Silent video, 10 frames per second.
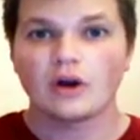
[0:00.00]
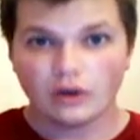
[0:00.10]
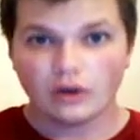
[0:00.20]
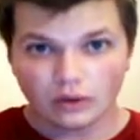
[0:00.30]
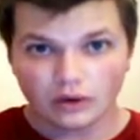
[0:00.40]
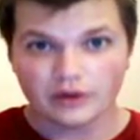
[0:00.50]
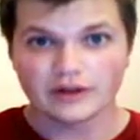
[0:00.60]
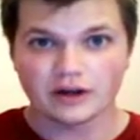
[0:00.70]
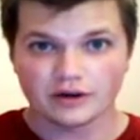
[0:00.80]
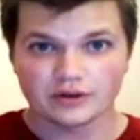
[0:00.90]
or
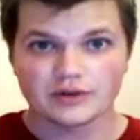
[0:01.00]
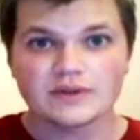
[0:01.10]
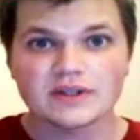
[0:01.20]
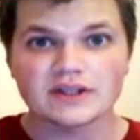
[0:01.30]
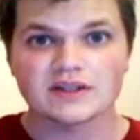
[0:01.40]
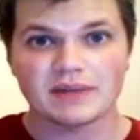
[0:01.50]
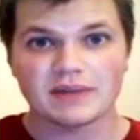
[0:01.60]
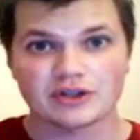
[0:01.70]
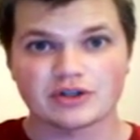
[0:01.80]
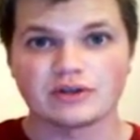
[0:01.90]
they are using
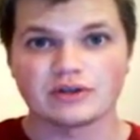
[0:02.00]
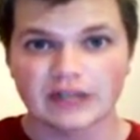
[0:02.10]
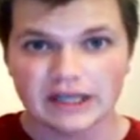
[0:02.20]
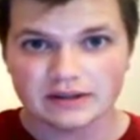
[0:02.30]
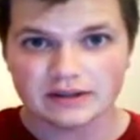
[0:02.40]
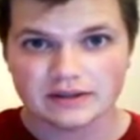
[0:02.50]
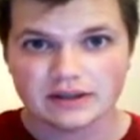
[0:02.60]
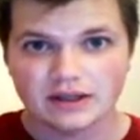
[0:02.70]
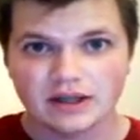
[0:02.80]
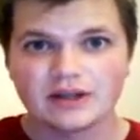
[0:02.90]
special nails
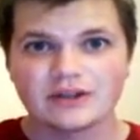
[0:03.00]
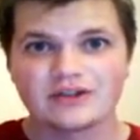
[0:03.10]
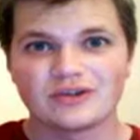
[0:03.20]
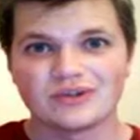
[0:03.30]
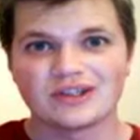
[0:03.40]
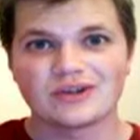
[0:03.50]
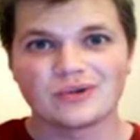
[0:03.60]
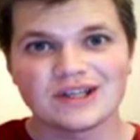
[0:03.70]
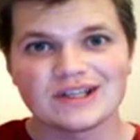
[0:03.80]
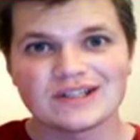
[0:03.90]
to
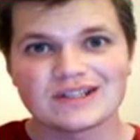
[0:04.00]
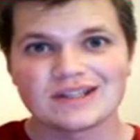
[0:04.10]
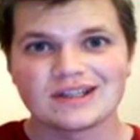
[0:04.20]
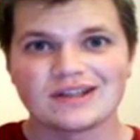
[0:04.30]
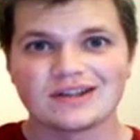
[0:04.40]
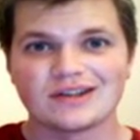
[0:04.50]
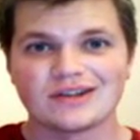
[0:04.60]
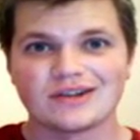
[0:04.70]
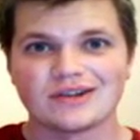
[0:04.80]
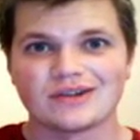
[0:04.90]
decrease
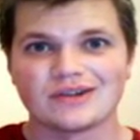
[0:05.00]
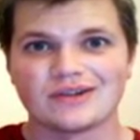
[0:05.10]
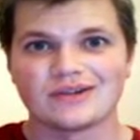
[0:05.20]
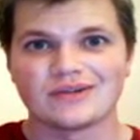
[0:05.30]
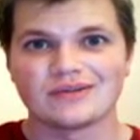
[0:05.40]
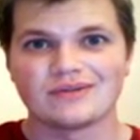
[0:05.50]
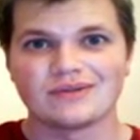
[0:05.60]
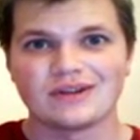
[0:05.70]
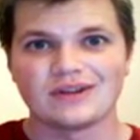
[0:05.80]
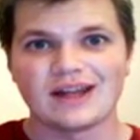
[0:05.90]
the
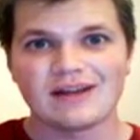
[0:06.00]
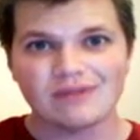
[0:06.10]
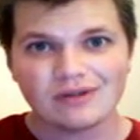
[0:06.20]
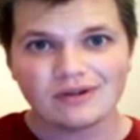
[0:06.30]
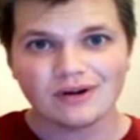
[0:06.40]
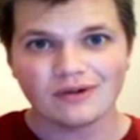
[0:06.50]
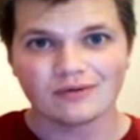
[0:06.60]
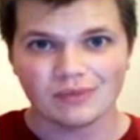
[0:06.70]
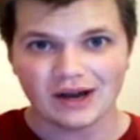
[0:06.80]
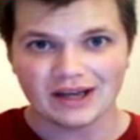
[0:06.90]
level of
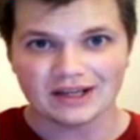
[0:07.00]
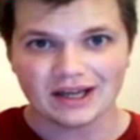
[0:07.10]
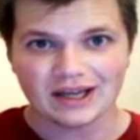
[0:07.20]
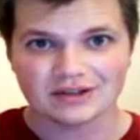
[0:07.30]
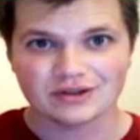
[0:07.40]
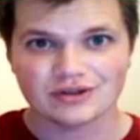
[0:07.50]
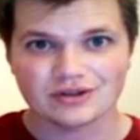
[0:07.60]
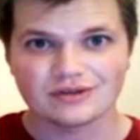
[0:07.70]
bycatch.